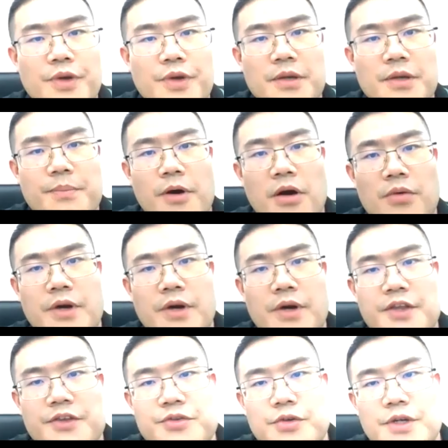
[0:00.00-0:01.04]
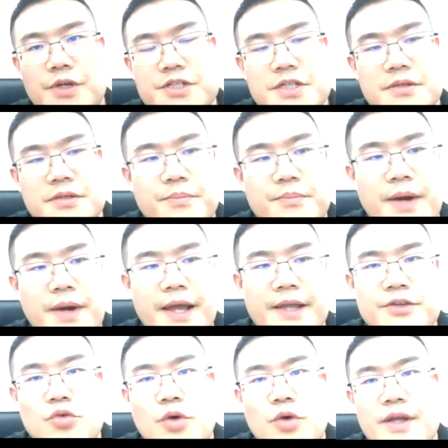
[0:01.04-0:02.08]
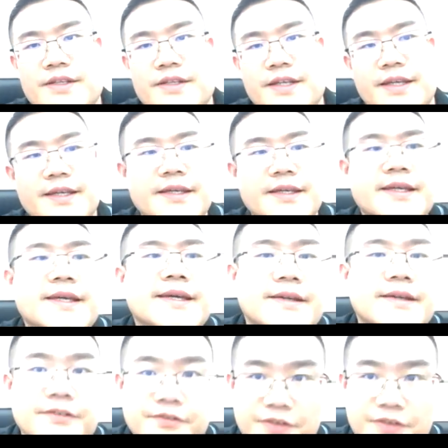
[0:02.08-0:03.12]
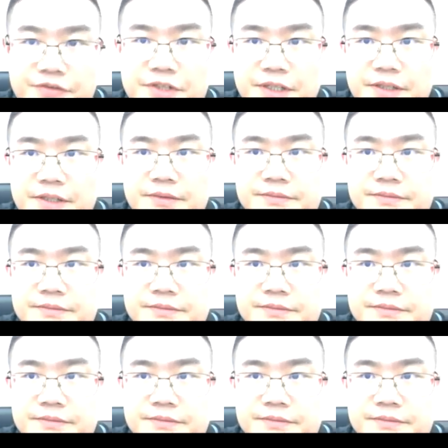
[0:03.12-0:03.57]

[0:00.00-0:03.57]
wind power installation by 2050,